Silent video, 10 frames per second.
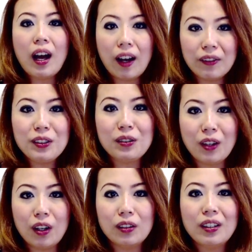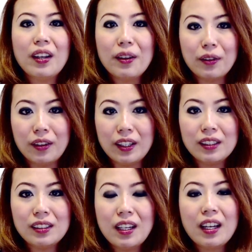After all,
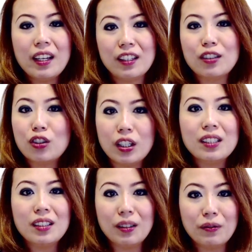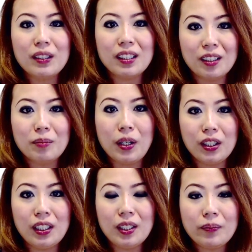this is just a physical
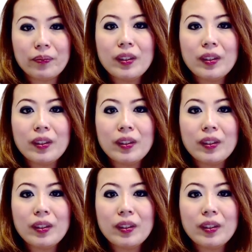body.